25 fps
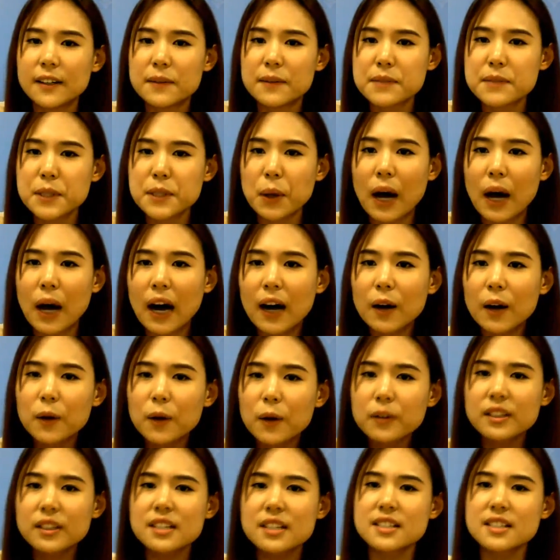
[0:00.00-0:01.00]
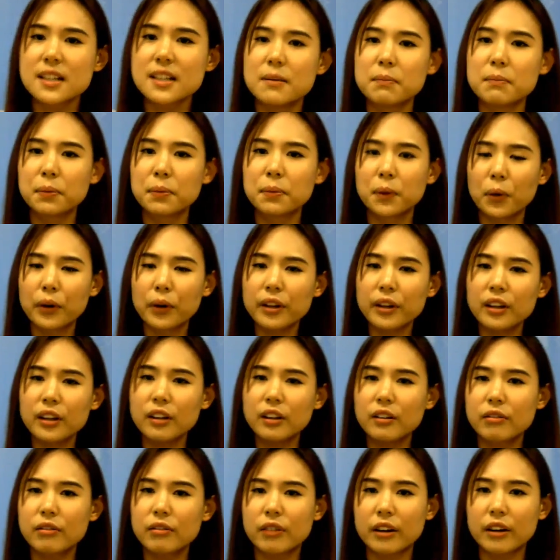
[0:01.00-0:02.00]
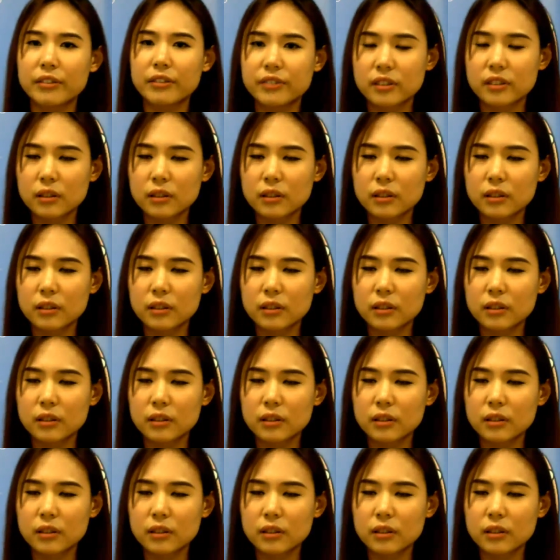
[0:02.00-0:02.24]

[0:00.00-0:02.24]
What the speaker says: So how does employee